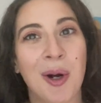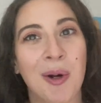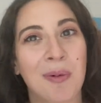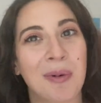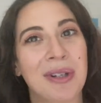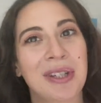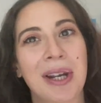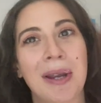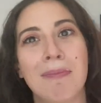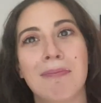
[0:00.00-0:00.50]

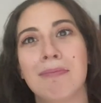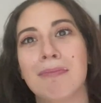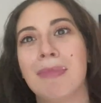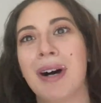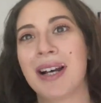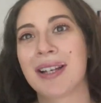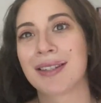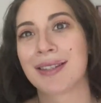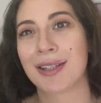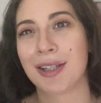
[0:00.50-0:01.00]
which I
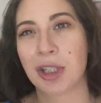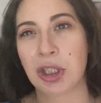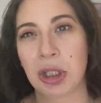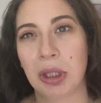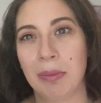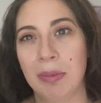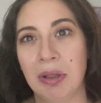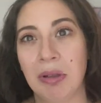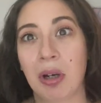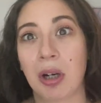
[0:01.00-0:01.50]
must
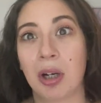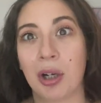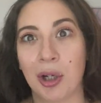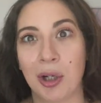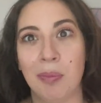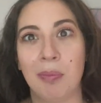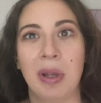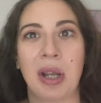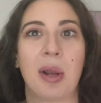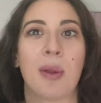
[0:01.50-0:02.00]
attribute a
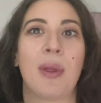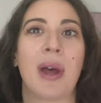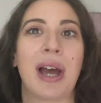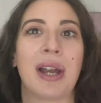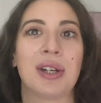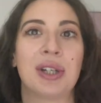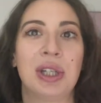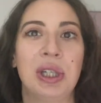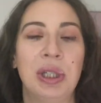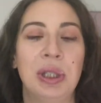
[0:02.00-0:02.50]
good bit of
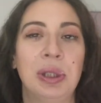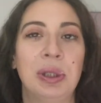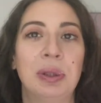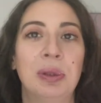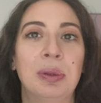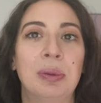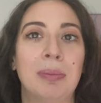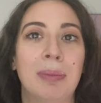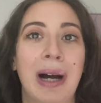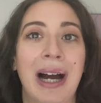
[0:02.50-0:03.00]
that
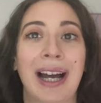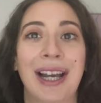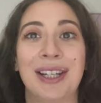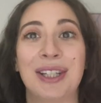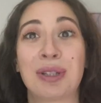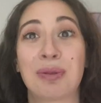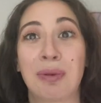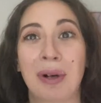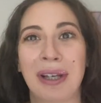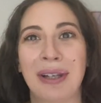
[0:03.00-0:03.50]
to my
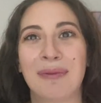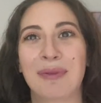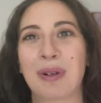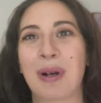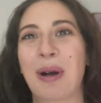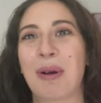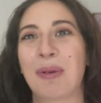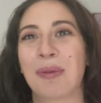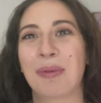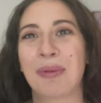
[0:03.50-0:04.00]

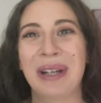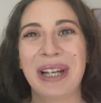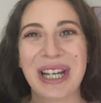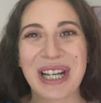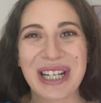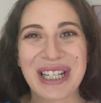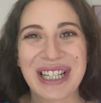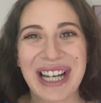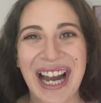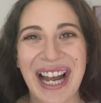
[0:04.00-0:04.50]
24-hour
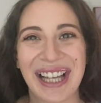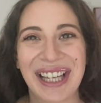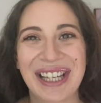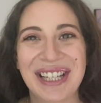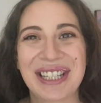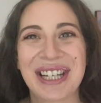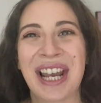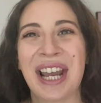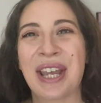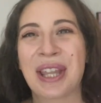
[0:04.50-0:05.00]
reading
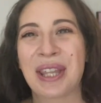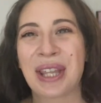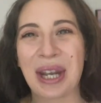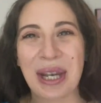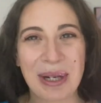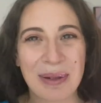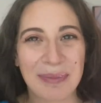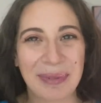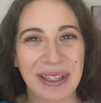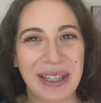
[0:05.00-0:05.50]
challenge that I
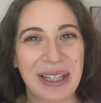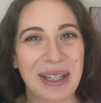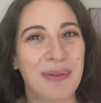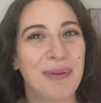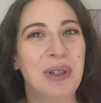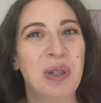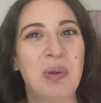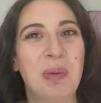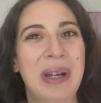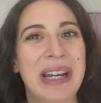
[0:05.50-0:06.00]
completed a
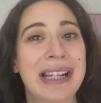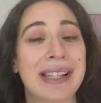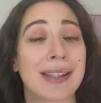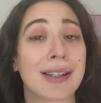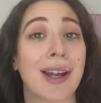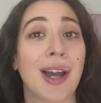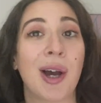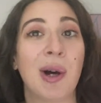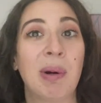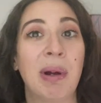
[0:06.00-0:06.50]
few weeks
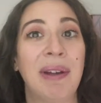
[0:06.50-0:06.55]
ago.